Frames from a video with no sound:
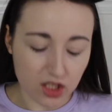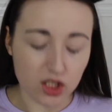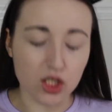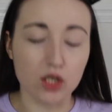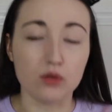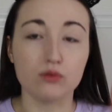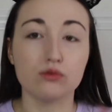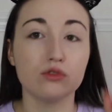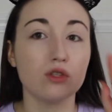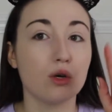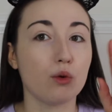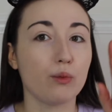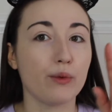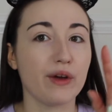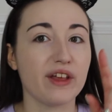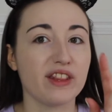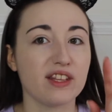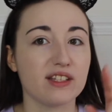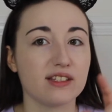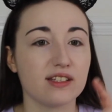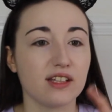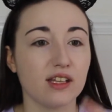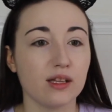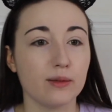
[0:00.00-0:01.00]
No, don't wear
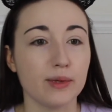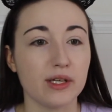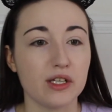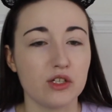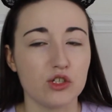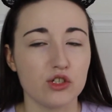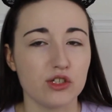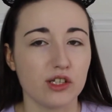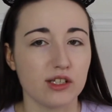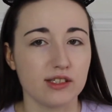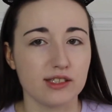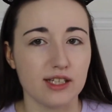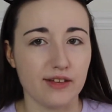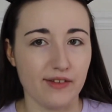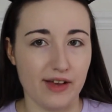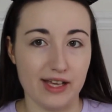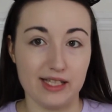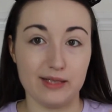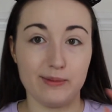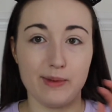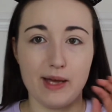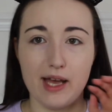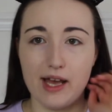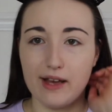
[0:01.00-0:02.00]
this to the beach. It doesn't have
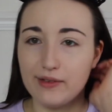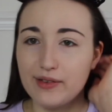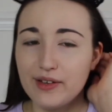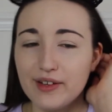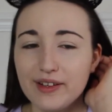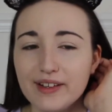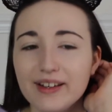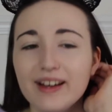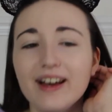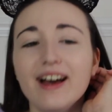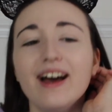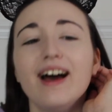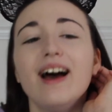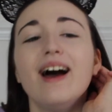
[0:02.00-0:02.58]
SPF.